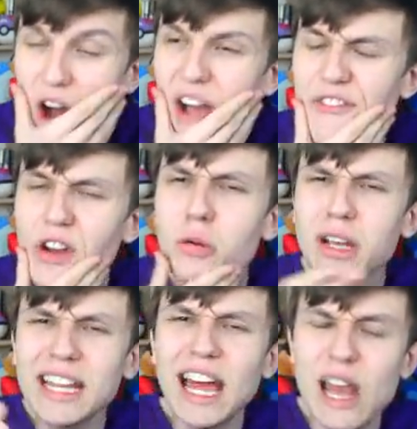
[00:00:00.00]
I feel like we're
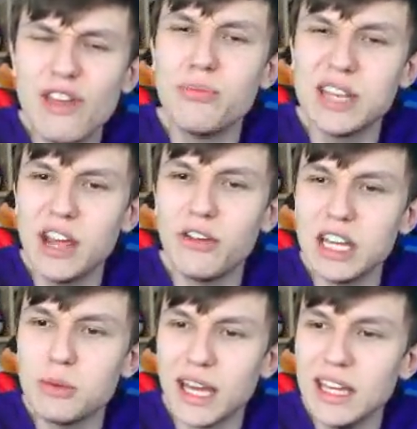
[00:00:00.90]
going to get left mid here
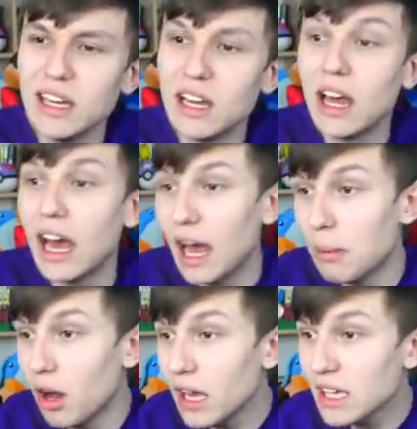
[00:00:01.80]
anyway.
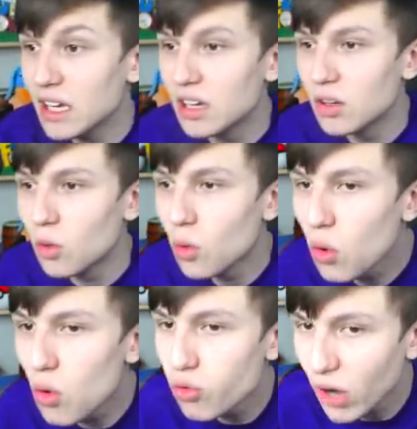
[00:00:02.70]
Am I?
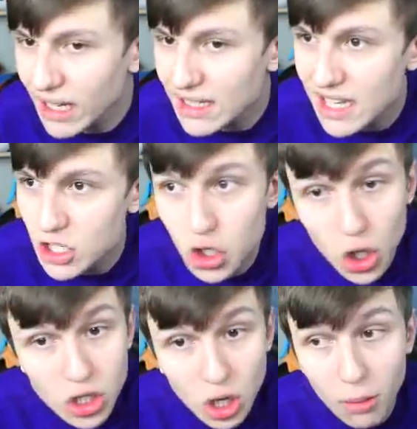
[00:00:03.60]
Or Rakitic
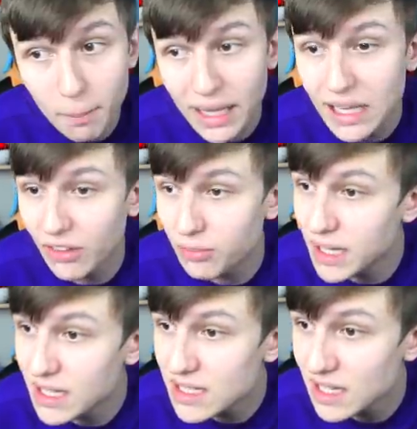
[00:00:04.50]
could go and play left
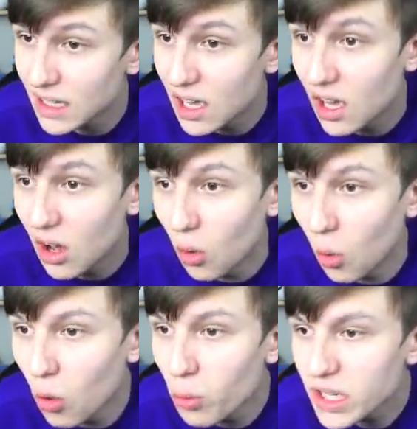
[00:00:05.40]
mids.
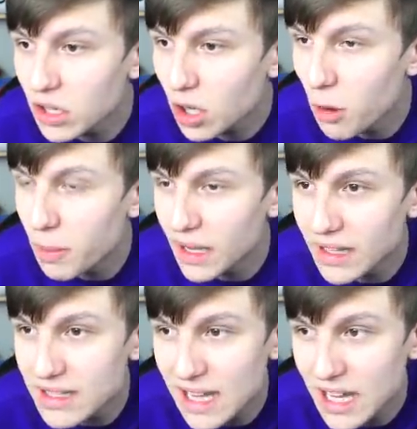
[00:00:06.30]
Or we could go
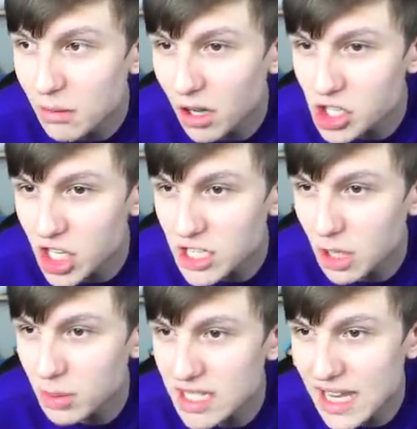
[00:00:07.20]
Benzema and change
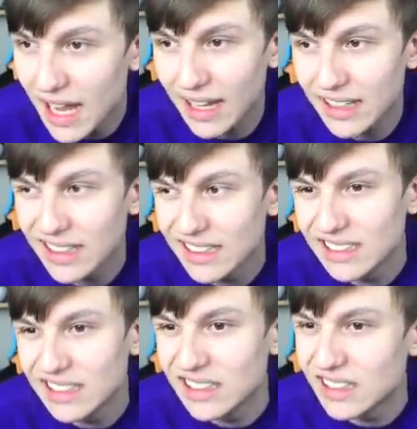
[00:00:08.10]
attack.
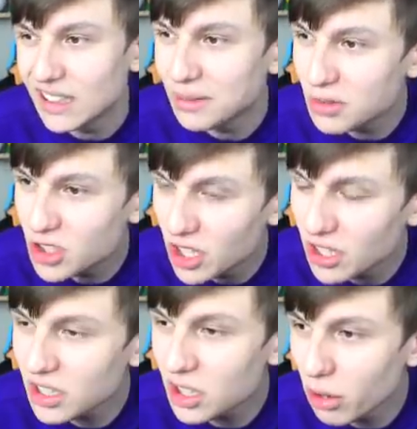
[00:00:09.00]
I'm going
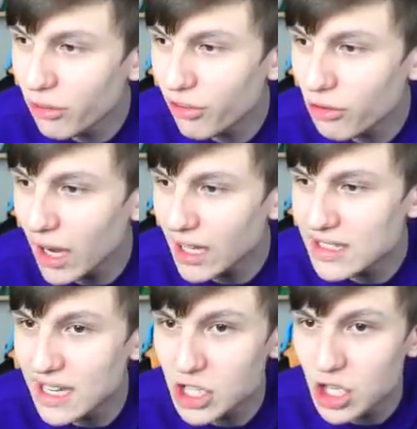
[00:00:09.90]
to go
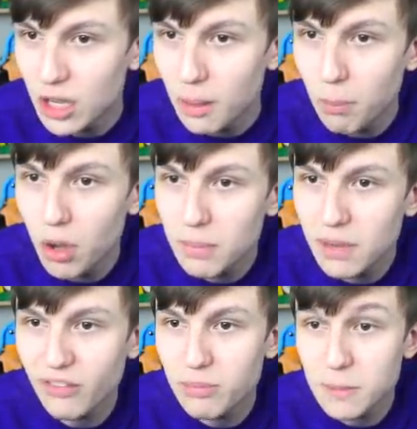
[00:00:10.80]
Rakitic. Put him
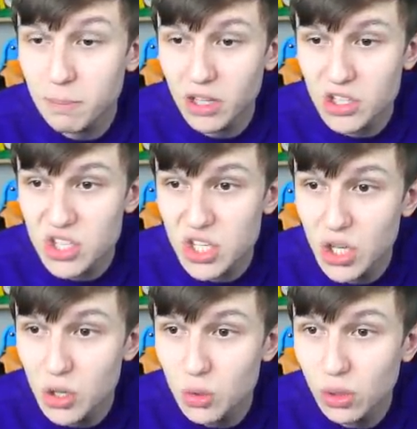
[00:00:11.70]
left mid, plus
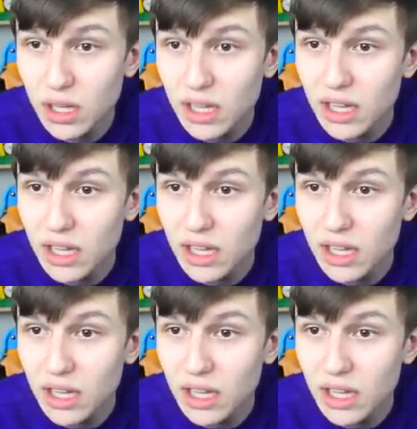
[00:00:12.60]
two.